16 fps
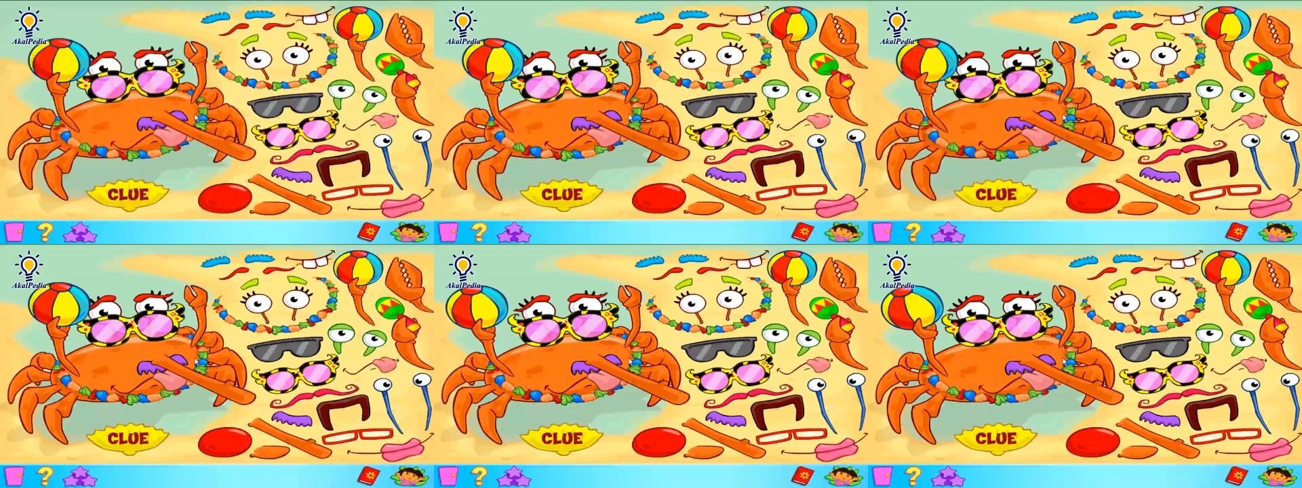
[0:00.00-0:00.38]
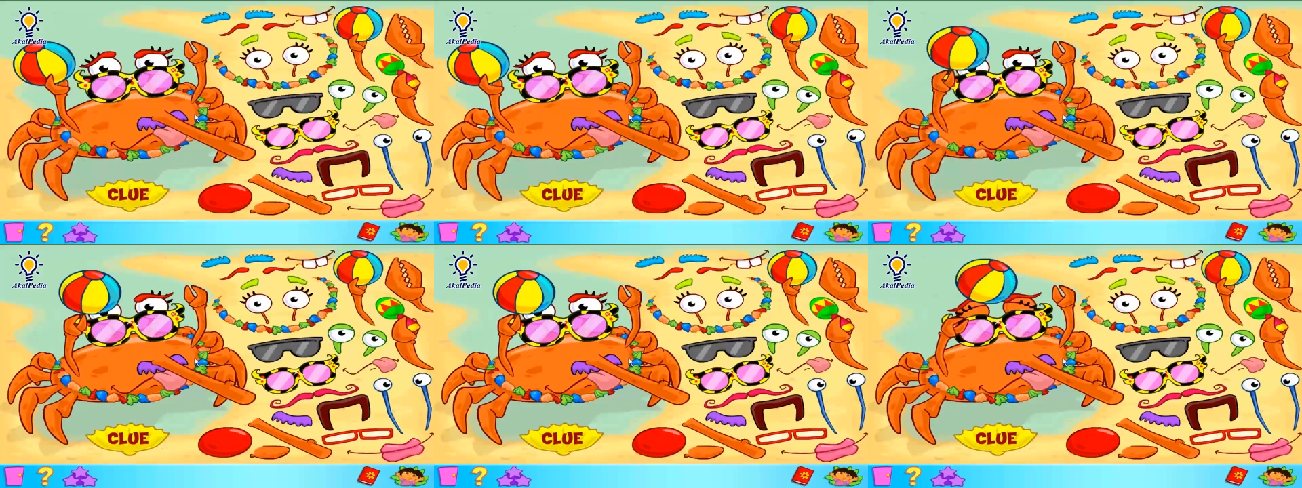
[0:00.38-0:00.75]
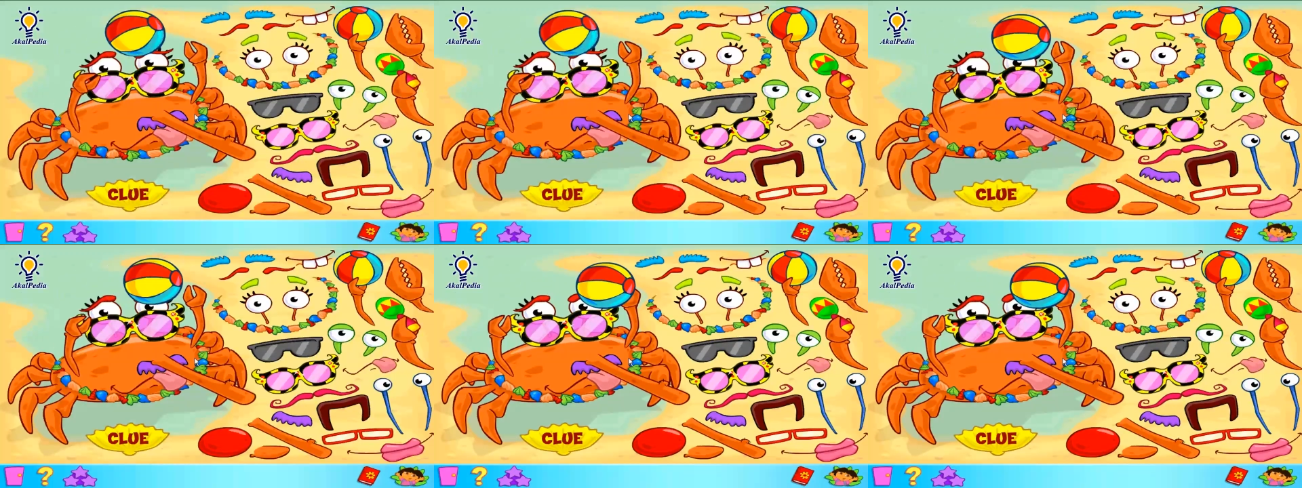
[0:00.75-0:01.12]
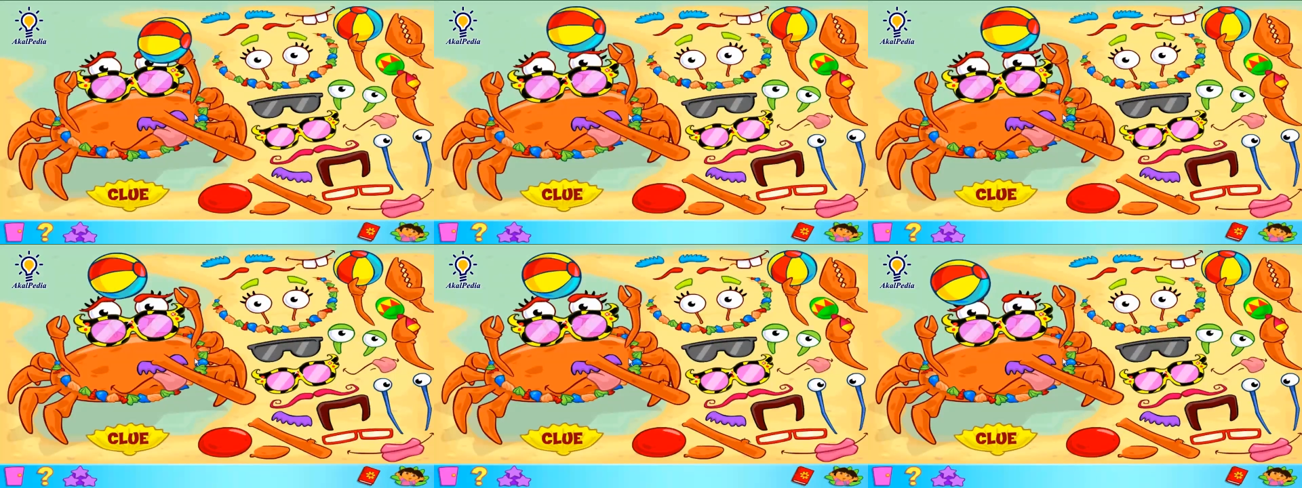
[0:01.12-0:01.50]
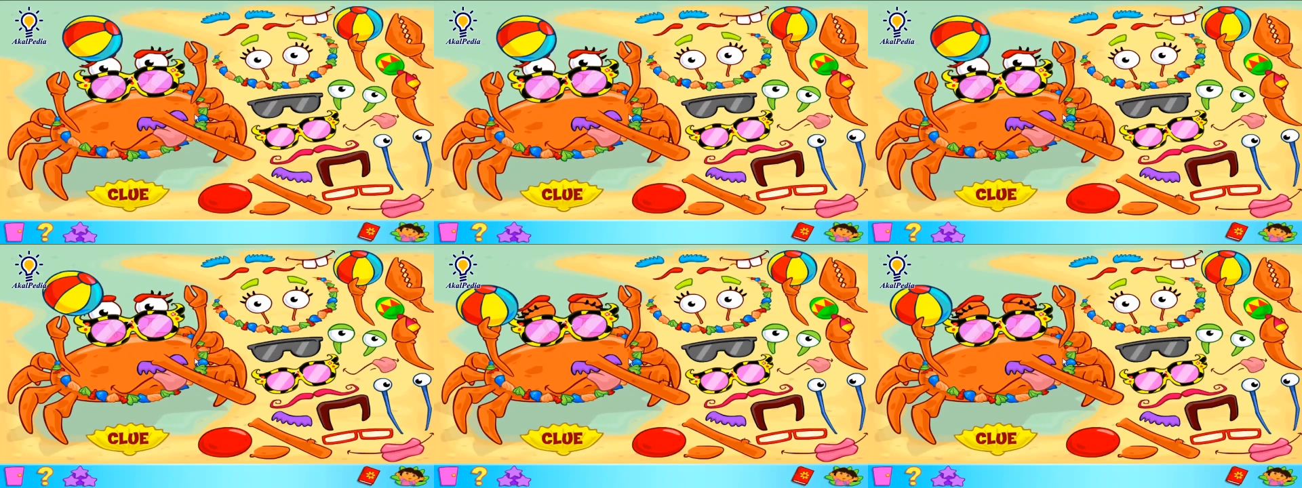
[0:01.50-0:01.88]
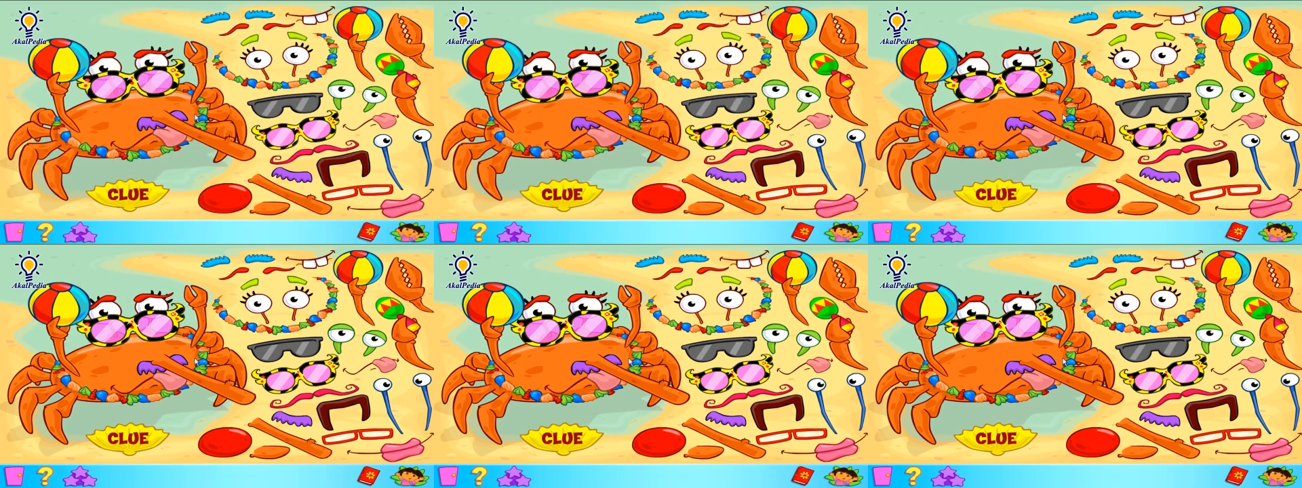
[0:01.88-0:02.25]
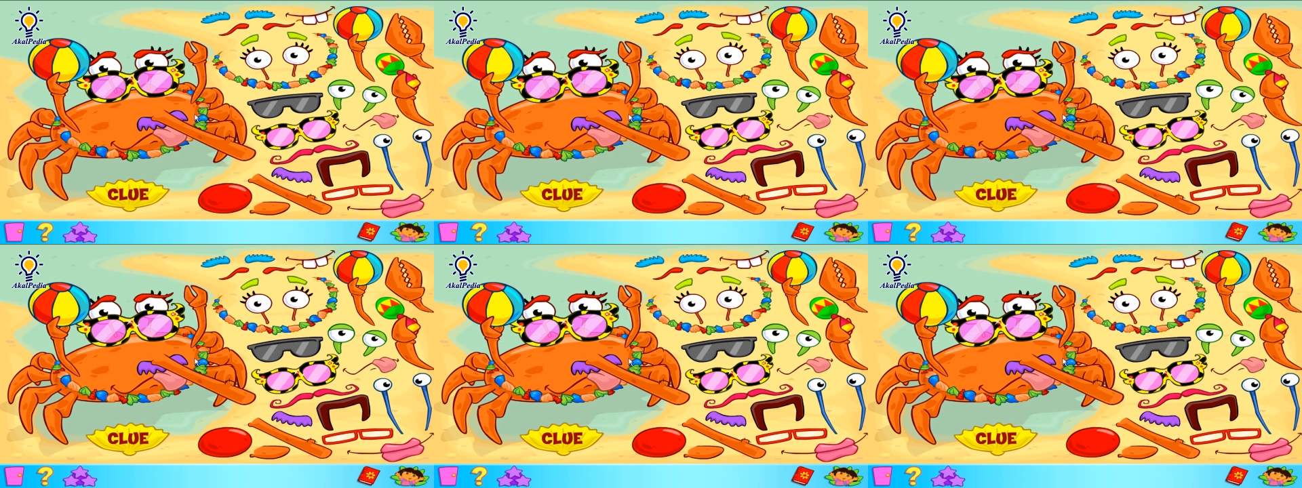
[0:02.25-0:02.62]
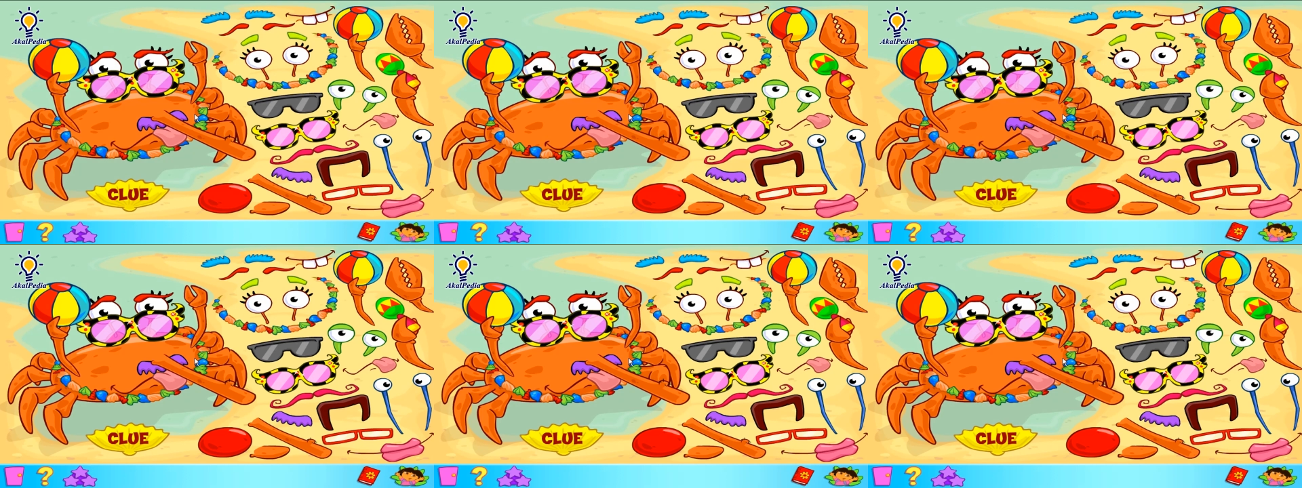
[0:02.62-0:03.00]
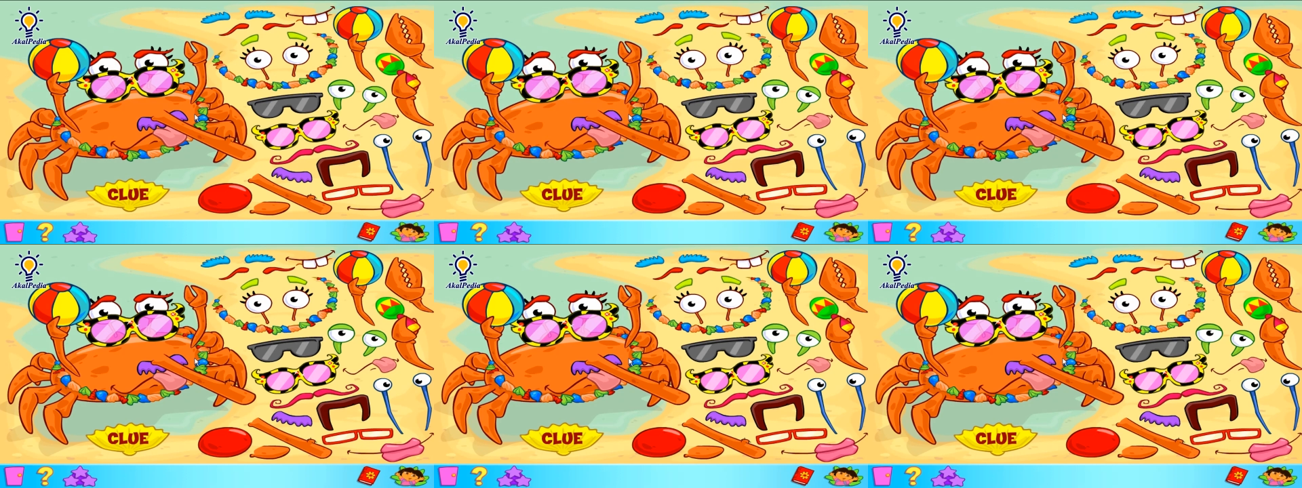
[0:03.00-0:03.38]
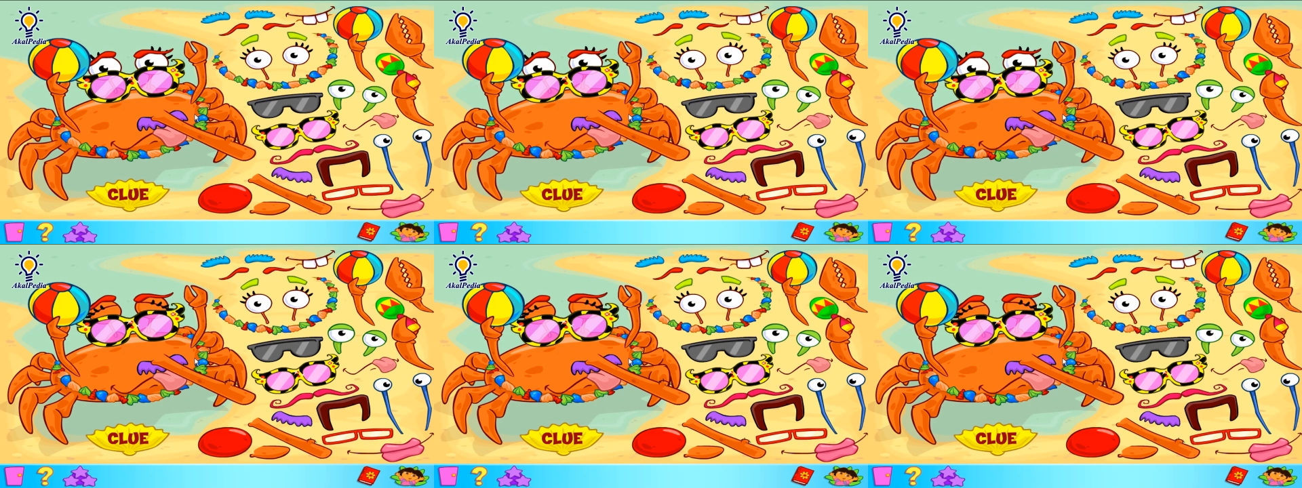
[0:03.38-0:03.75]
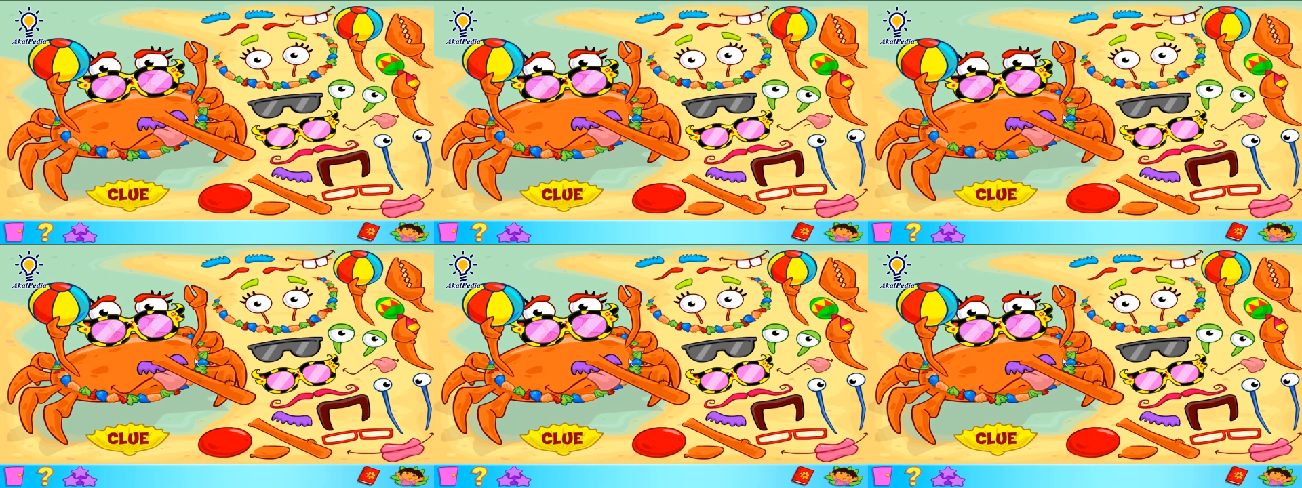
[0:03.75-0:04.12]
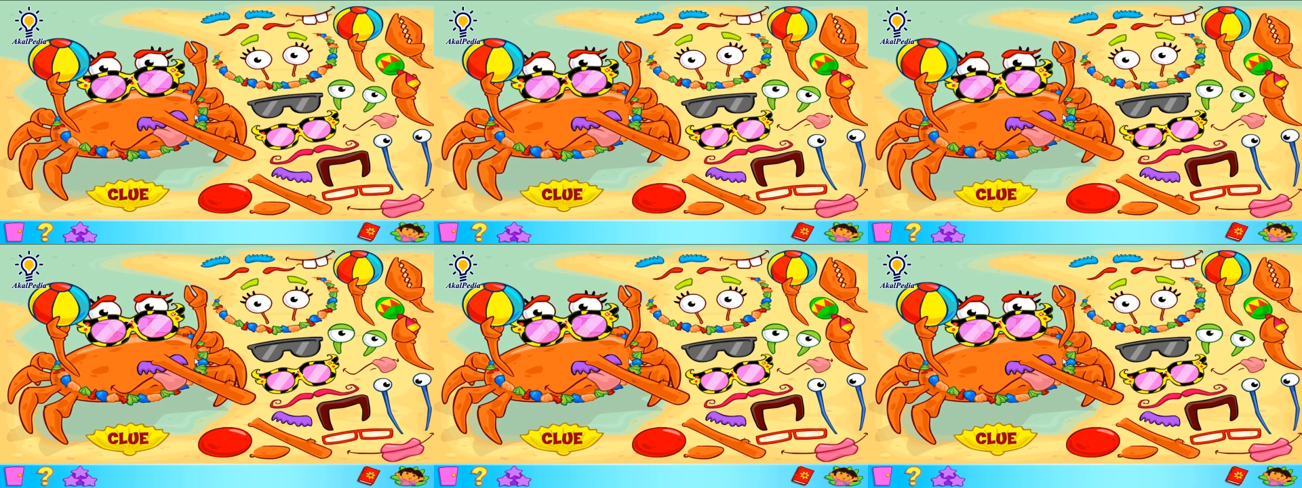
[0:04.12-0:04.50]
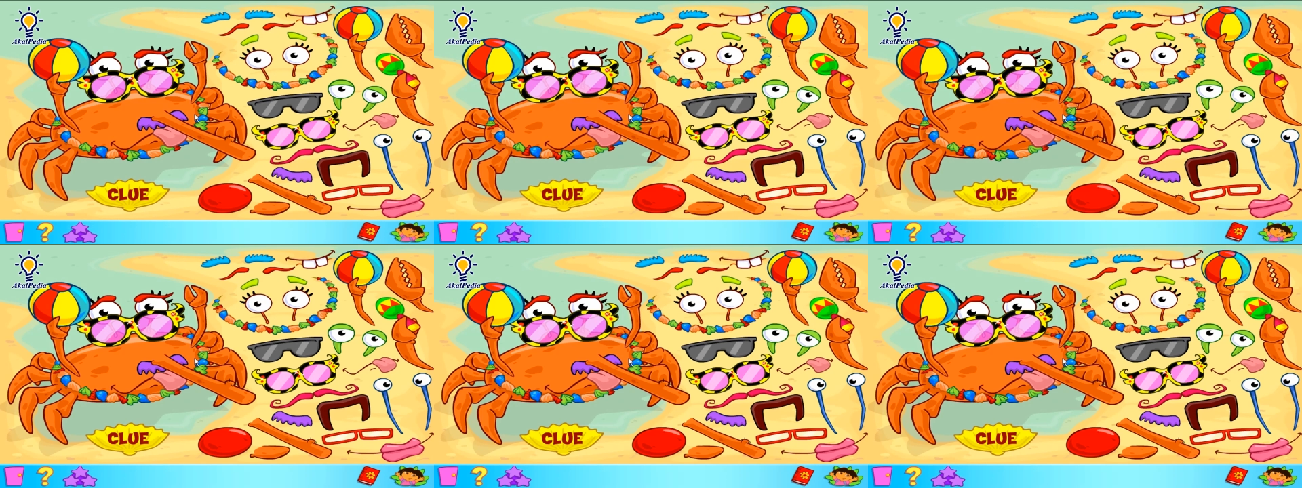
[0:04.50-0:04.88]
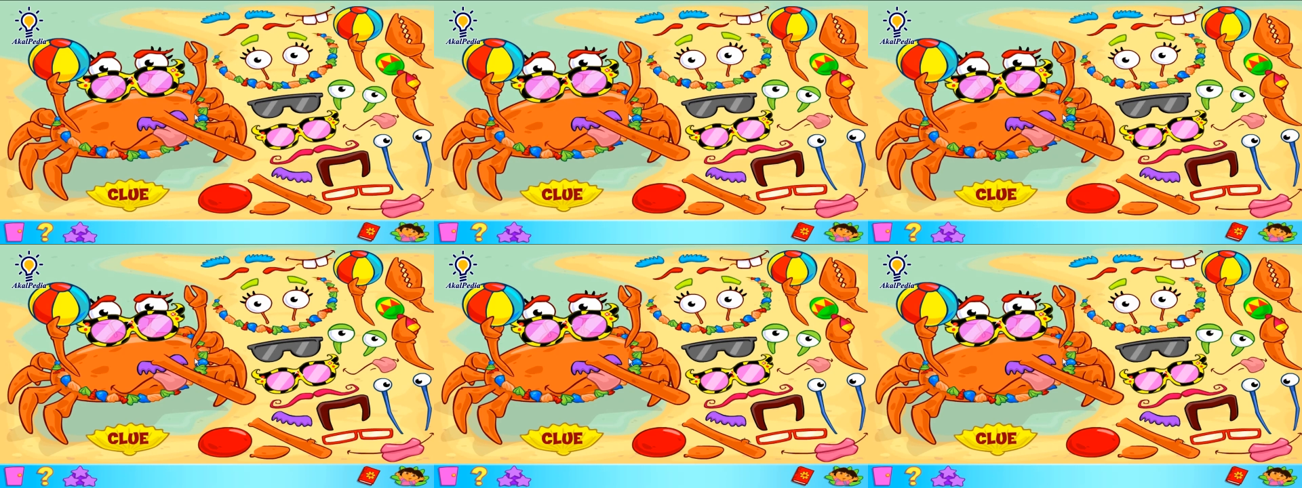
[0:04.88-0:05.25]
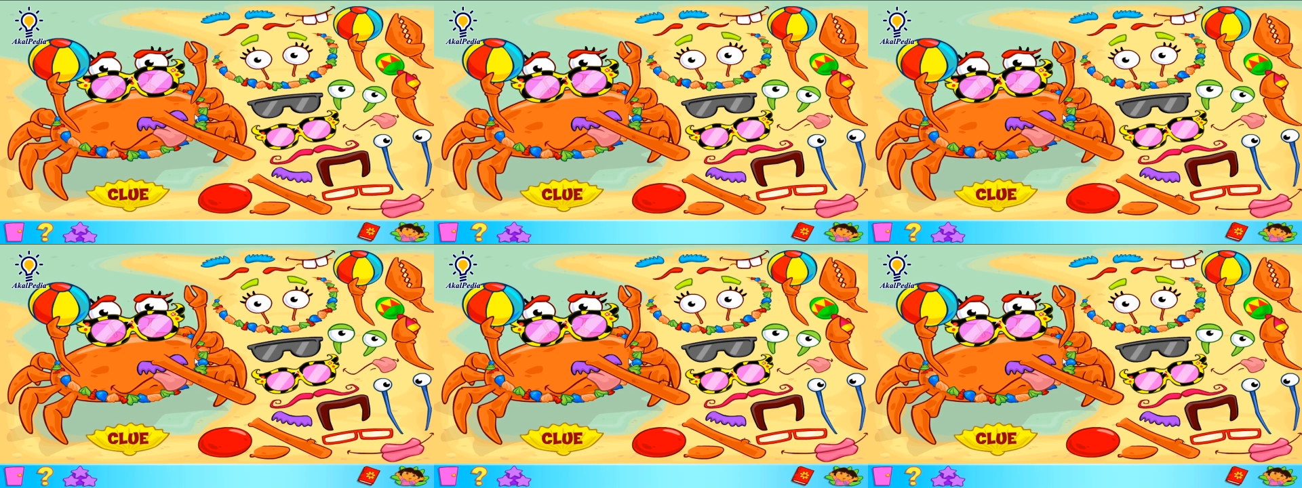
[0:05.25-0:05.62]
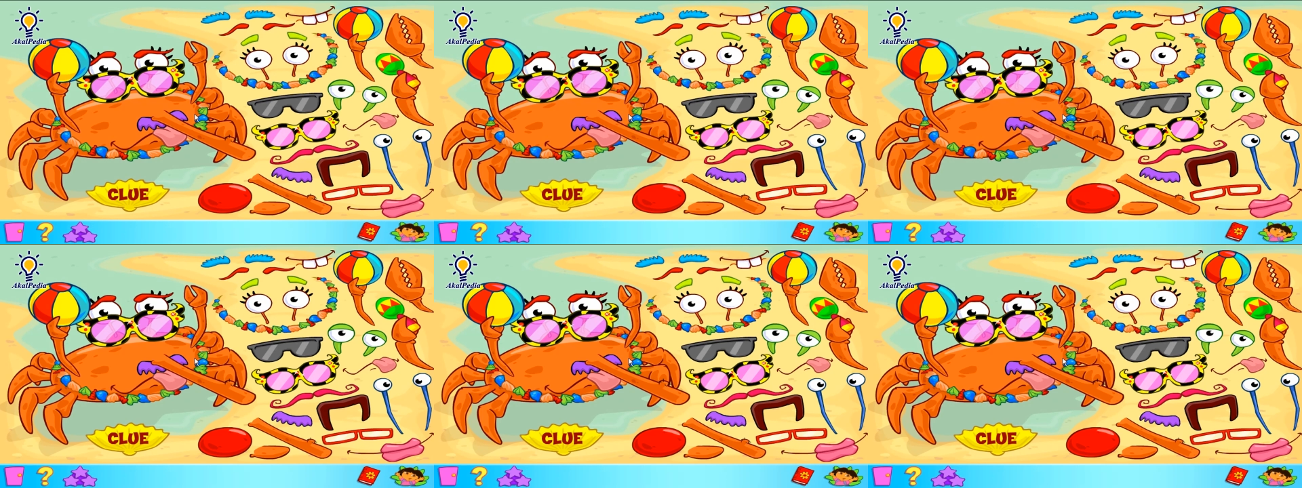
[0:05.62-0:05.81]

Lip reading: Nobody's mouth can be seen.